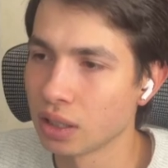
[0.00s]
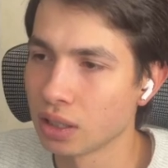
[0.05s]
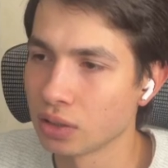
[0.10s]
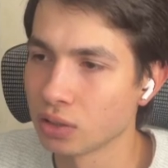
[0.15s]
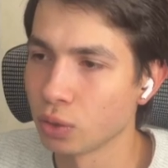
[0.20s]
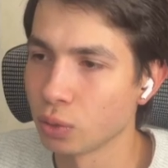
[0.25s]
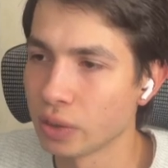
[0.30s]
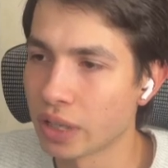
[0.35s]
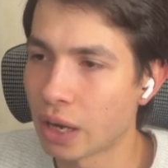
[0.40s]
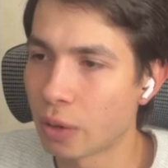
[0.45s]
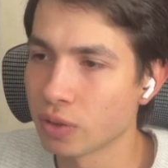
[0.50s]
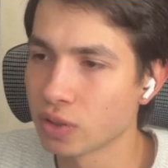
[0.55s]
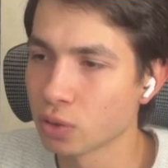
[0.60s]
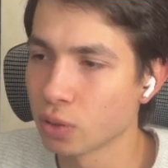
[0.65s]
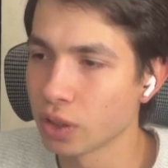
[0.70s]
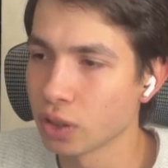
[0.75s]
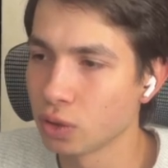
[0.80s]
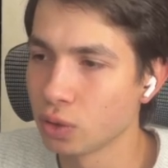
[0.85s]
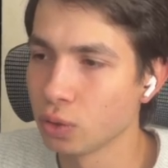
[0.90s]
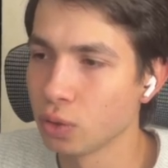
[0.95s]
So now it's
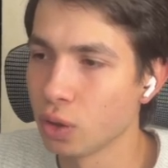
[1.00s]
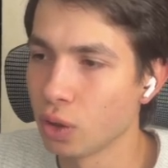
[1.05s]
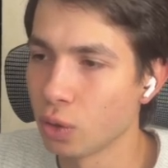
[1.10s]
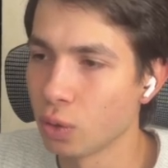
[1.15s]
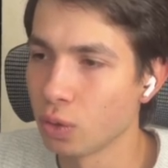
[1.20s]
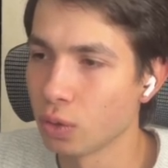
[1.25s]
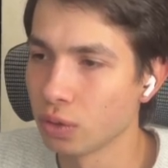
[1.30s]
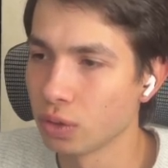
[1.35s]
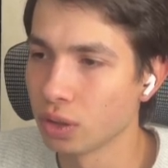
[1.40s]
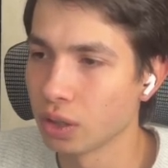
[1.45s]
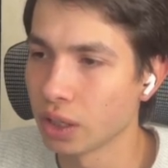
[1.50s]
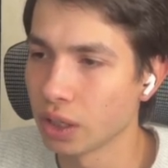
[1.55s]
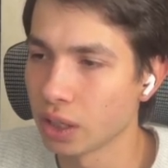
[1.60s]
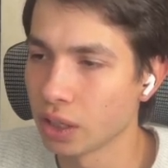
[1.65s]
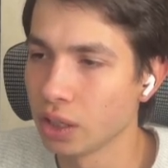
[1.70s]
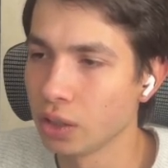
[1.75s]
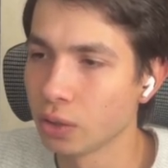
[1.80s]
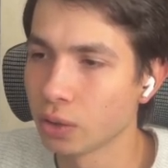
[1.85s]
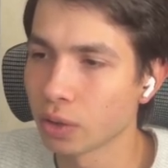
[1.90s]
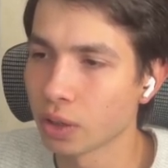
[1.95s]
going to go
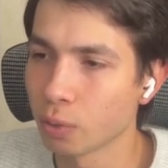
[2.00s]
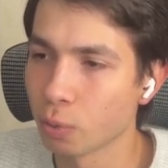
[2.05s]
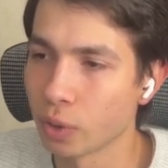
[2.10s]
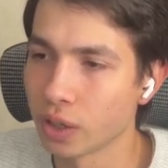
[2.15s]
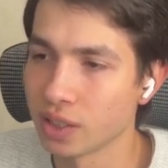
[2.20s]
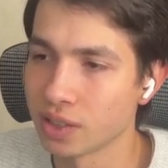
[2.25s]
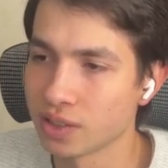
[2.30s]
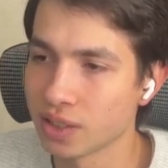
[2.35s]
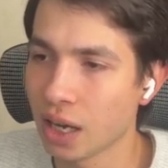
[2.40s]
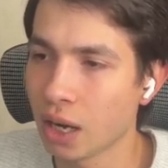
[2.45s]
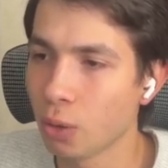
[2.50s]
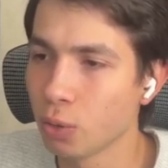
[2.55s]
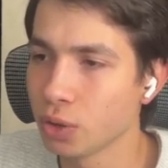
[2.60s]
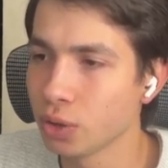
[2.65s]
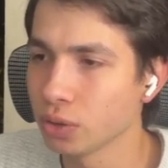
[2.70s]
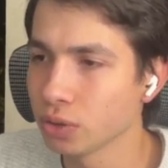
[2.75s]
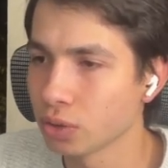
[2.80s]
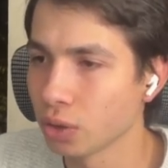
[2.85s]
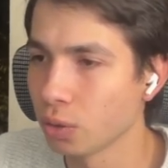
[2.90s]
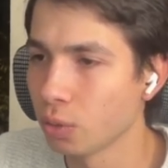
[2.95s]
here when it's
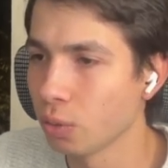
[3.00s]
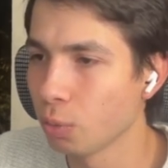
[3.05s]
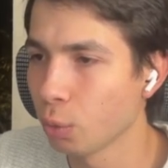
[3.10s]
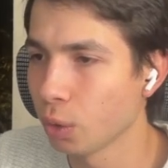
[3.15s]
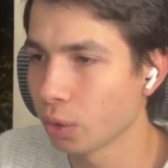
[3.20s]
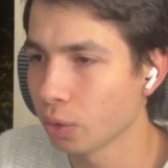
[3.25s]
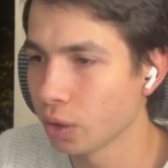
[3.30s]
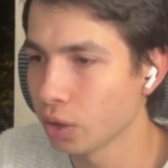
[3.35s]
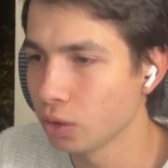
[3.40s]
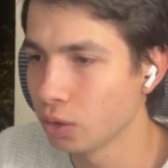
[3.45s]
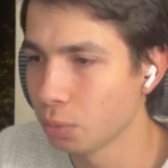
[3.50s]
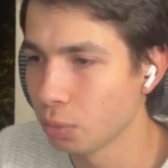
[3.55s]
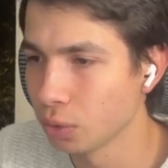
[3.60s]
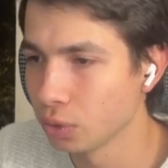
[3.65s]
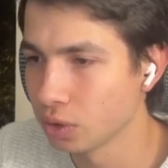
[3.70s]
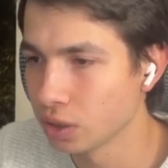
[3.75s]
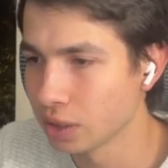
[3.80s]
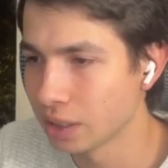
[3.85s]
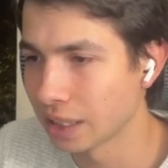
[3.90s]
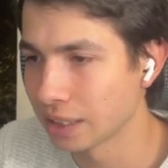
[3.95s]
audio. So we're going to
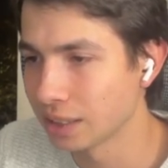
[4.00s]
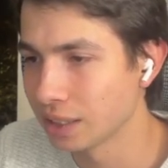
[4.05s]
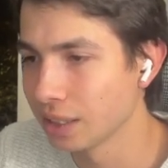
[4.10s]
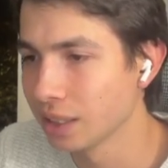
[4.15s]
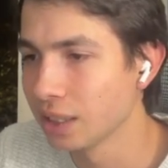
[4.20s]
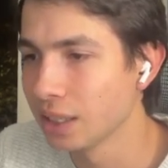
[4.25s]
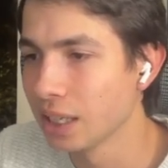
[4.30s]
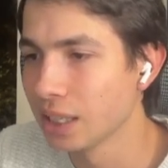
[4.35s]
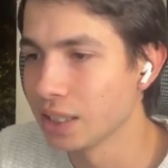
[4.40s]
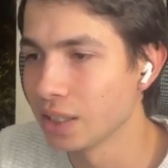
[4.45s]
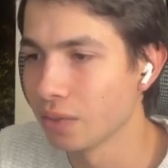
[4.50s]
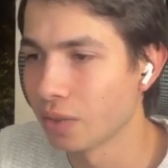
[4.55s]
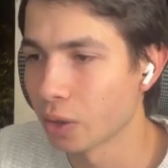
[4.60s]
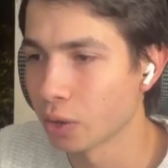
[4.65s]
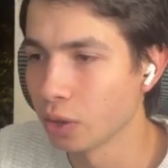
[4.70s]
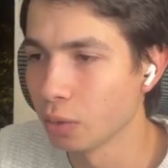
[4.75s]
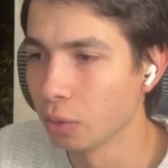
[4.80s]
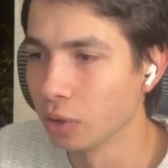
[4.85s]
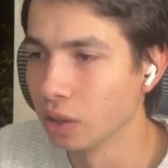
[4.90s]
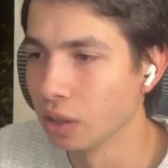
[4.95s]
put that the
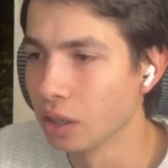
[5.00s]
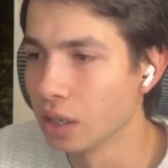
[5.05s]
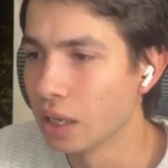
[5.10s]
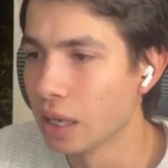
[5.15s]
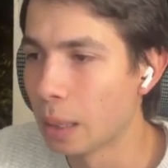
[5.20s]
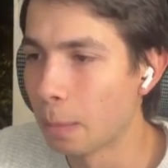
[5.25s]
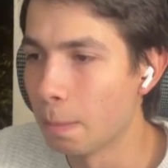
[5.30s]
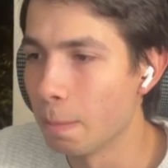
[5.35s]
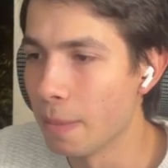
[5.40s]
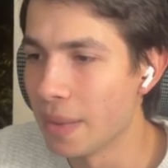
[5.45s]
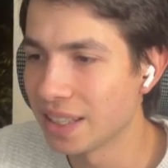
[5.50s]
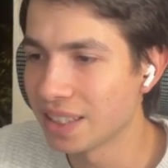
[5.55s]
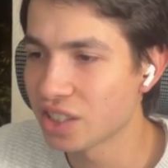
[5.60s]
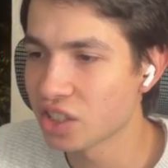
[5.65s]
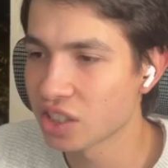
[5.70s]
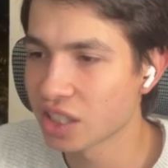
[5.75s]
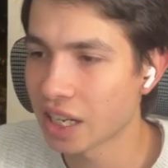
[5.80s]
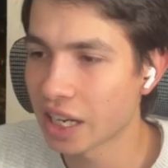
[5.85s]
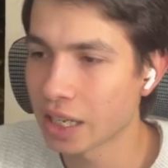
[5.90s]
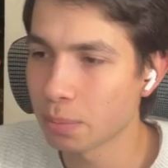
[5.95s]
variable
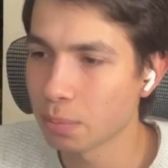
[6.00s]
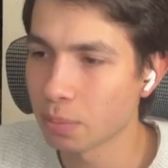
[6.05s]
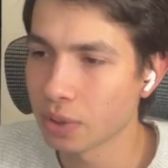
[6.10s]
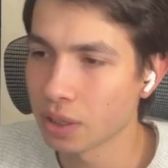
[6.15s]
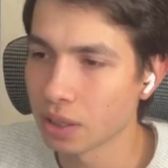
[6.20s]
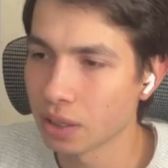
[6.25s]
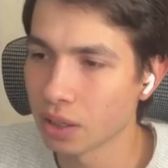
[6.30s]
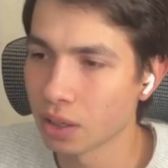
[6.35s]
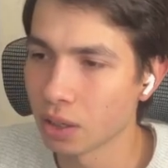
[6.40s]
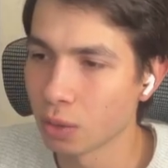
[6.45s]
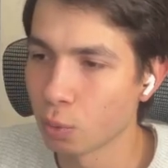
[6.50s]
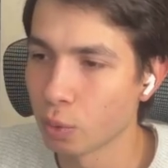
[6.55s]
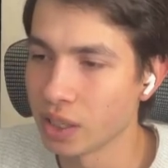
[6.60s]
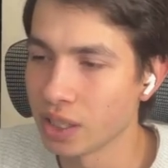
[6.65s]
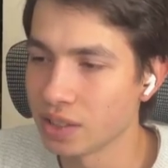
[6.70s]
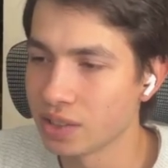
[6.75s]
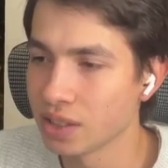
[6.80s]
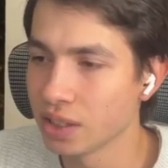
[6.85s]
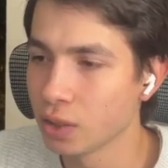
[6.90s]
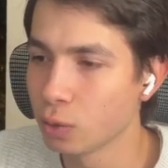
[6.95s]
message type, when
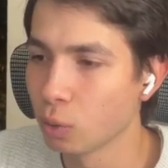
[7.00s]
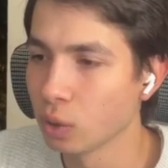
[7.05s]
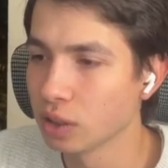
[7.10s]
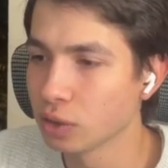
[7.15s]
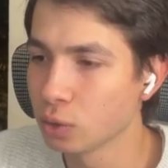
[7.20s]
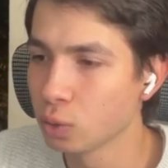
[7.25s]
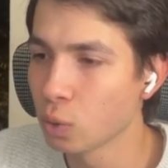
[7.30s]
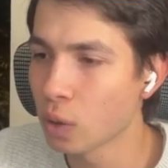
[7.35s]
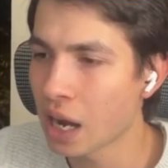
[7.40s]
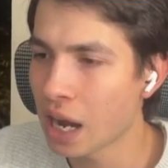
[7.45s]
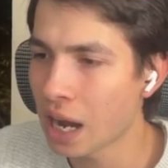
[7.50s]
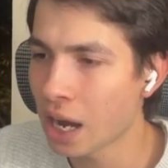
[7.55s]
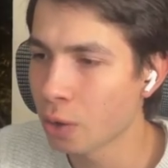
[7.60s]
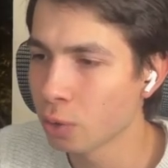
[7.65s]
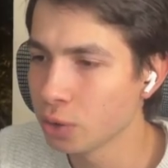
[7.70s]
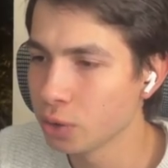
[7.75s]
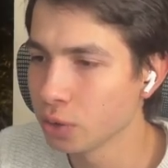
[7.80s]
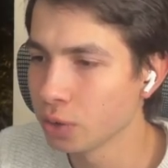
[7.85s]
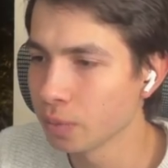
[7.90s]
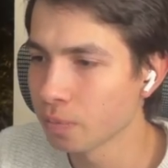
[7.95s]
it's equal to
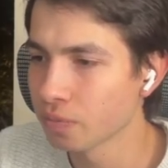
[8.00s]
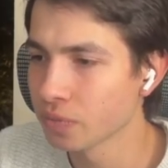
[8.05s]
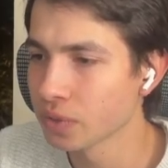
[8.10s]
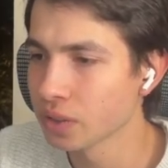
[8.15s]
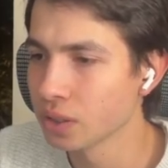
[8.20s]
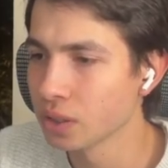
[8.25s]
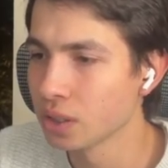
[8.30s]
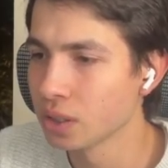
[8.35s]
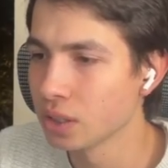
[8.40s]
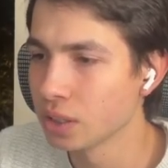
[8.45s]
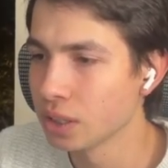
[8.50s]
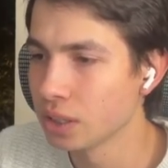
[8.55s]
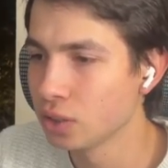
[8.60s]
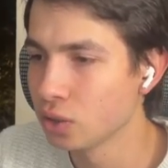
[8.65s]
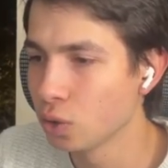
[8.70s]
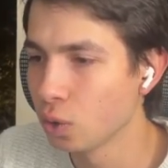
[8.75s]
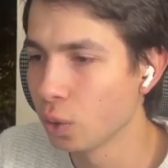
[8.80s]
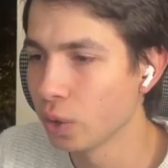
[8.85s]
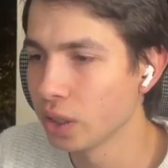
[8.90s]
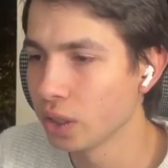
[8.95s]
audio, it's
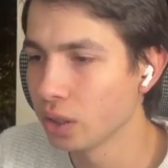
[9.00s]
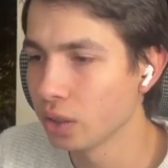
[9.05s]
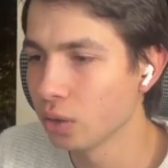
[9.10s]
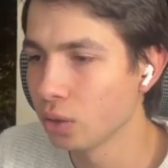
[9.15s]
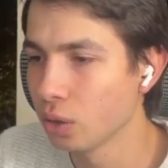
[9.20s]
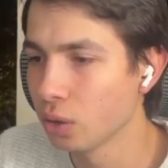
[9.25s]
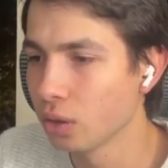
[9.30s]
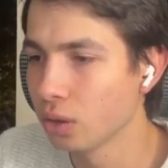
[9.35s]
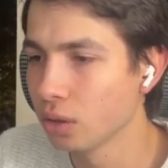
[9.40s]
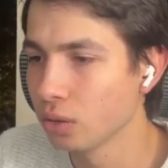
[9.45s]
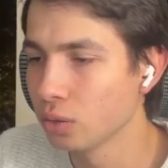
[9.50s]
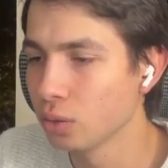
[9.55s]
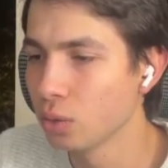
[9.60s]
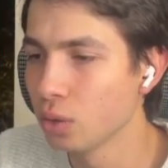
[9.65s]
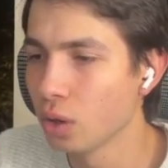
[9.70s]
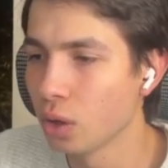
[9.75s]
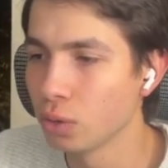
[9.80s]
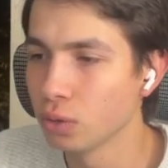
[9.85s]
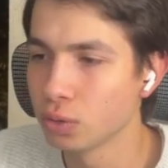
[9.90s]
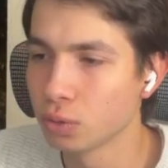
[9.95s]
going to
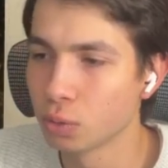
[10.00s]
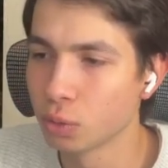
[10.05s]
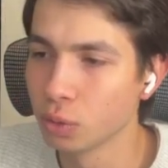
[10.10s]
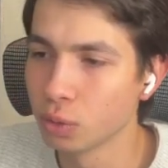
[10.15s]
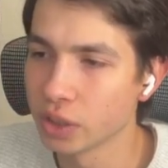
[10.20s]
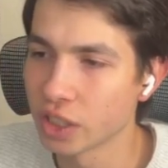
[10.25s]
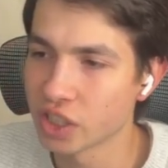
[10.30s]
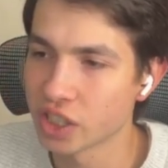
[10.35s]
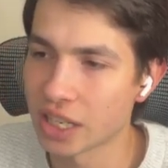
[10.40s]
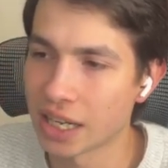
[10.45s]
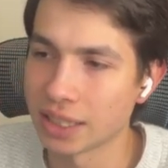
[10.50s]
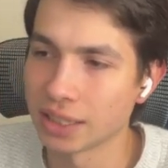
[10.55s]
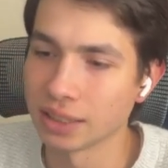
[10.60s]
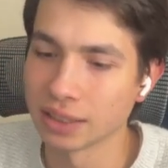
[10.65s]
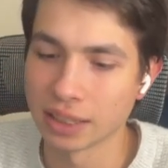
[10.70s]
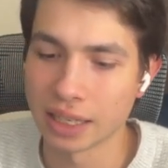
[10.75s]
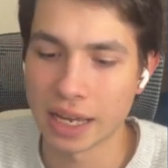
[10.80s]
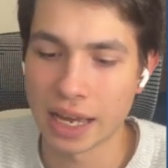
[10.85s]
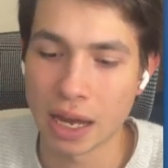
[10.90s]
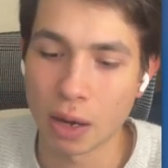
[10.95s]
go through the
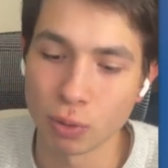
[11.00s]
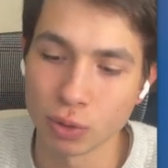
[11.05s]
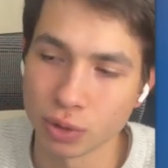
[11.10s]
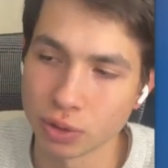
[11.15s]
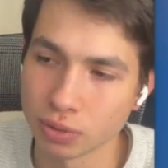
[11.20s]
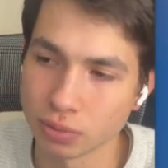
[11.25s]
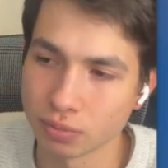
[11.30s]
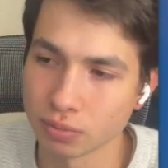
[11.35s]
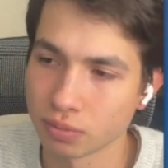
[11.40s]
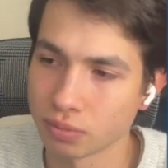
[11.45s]
channel audio.